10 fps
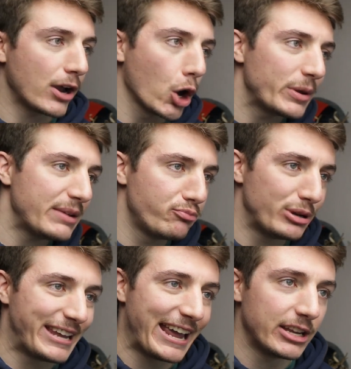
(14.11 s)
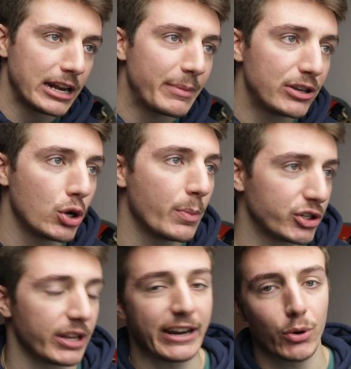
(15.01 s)
I already pretend a little bit too
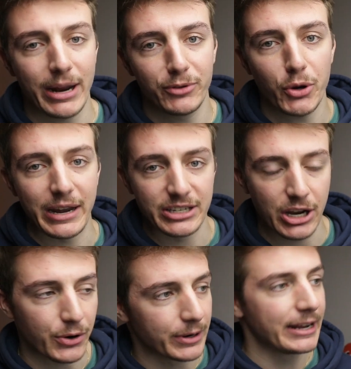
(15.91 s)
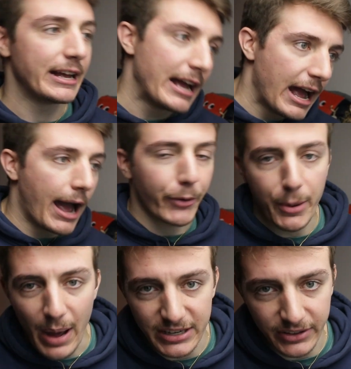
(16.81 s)
much that I know what I'm doing, so I'm
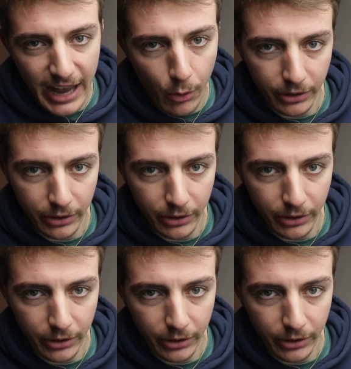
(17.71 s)
gonna pass on that